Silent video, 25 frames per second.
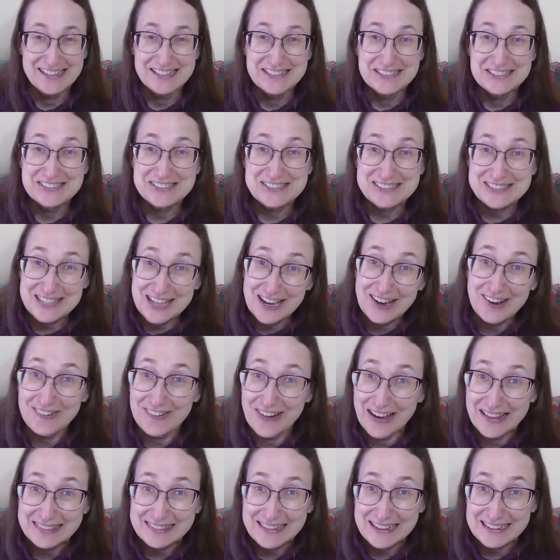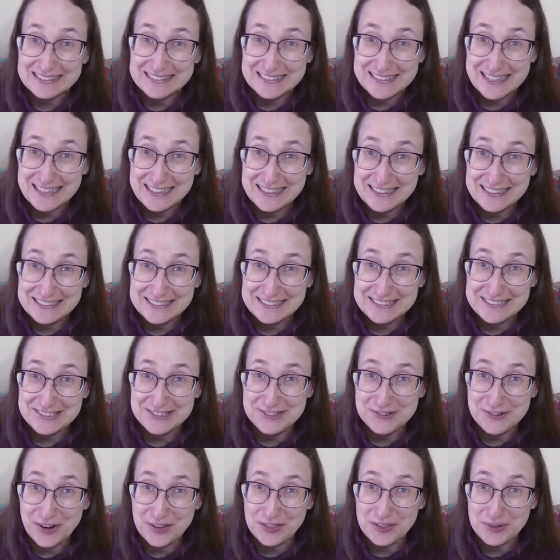So let's get
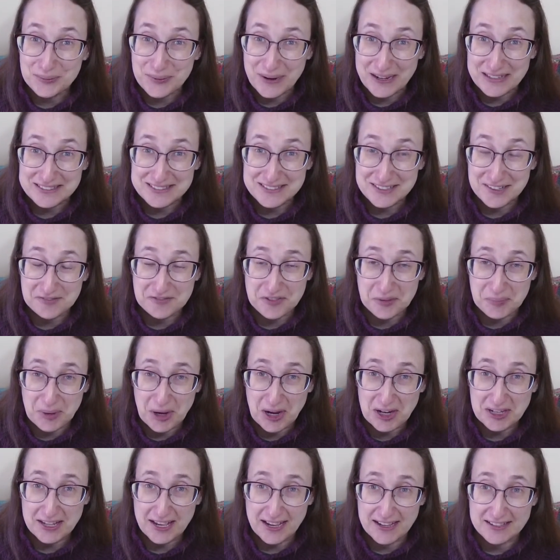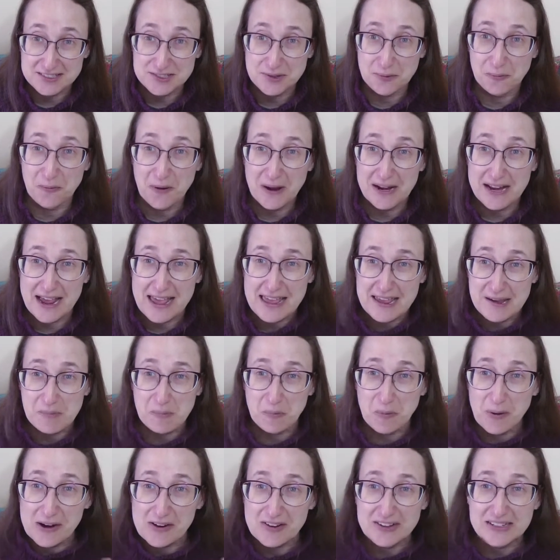into the rest of the podcast. What I am
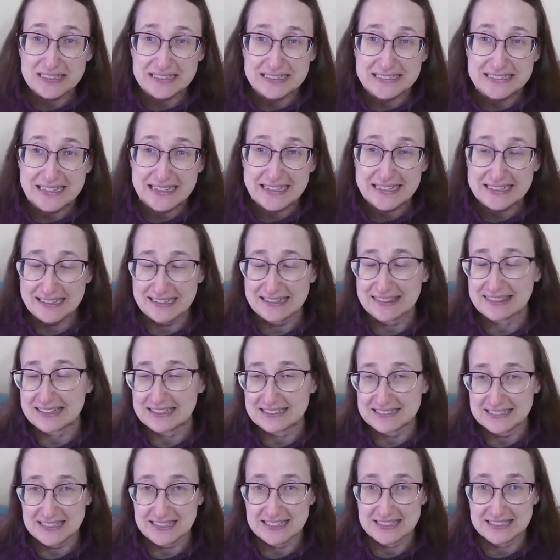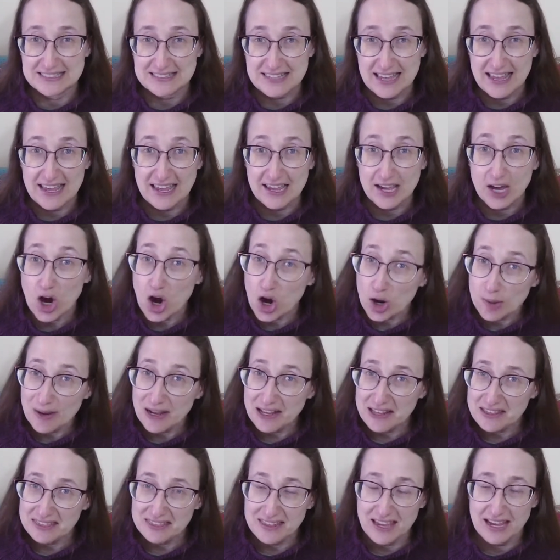wearing today, this is a Carda,
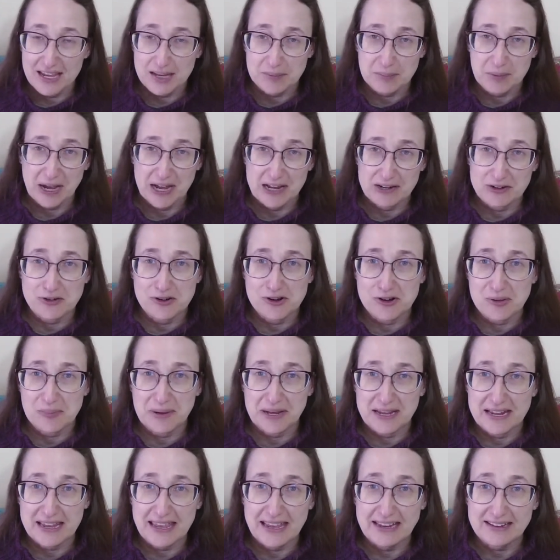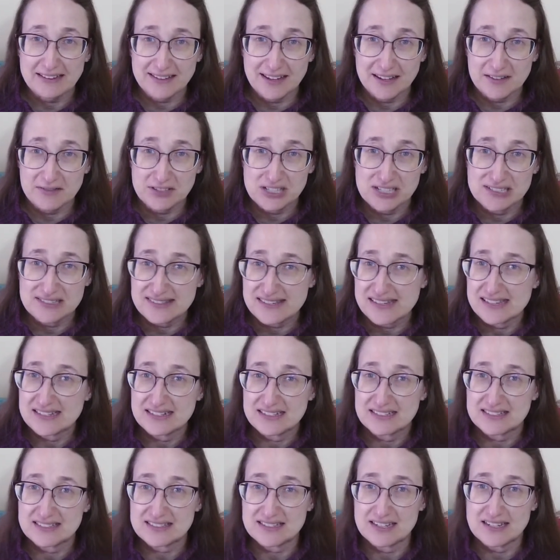a pattern by Kate Davies. It
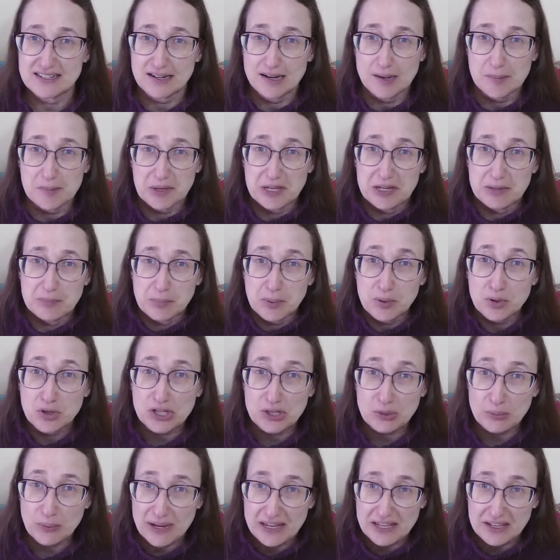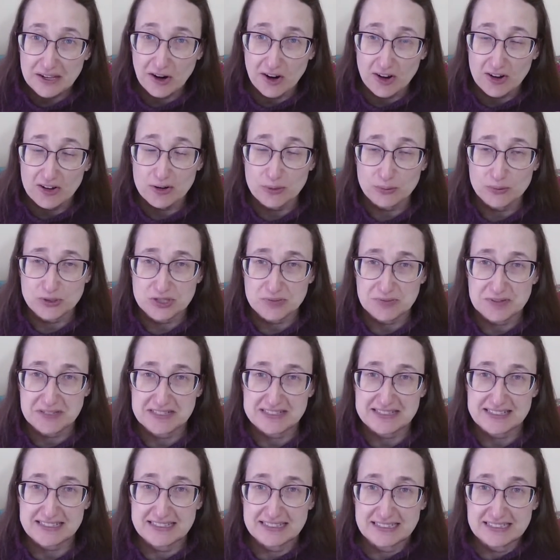is knit up in bulky weight yarn, which
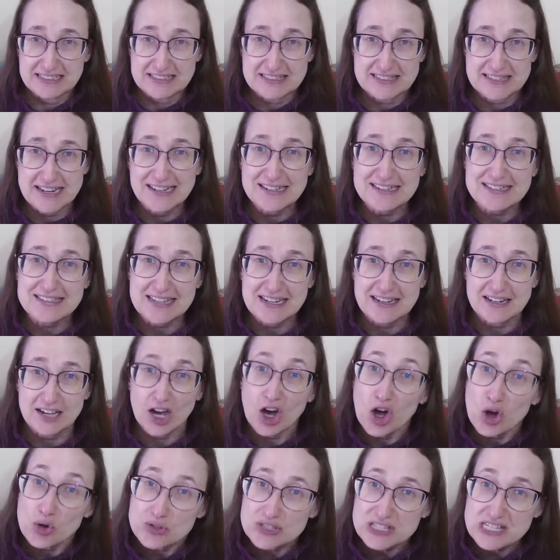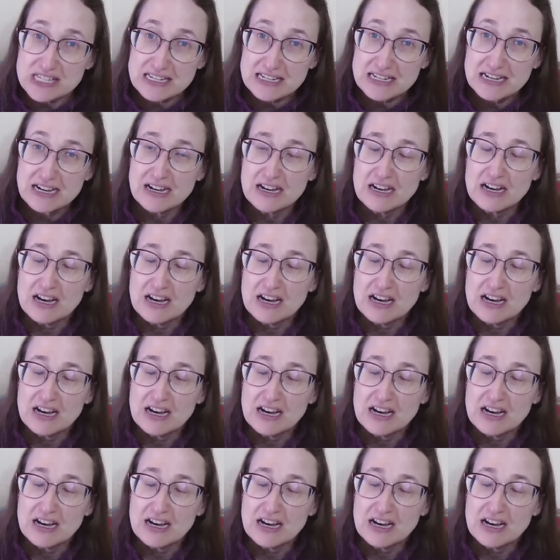means it is nice and cozy.